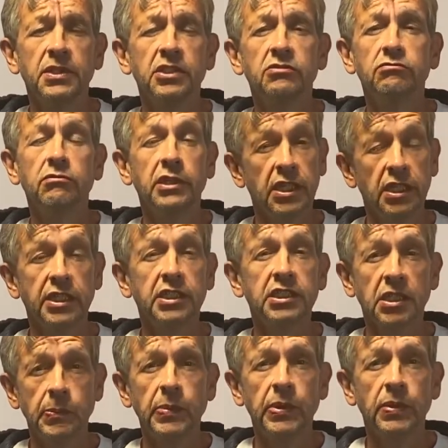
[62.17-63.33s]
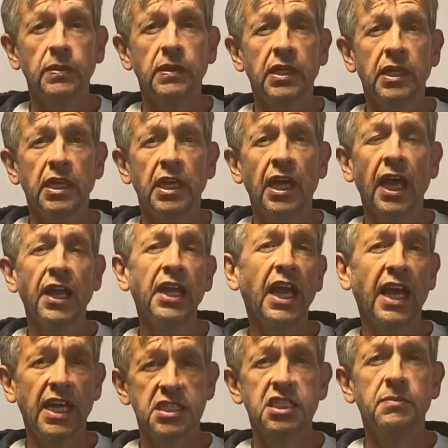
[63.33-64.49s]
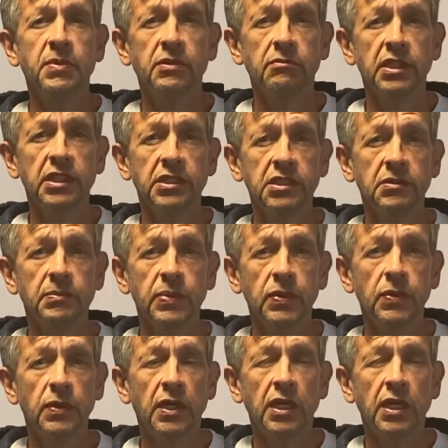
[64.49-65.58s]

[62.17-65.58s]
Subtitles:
is really simple, and has to be really simple.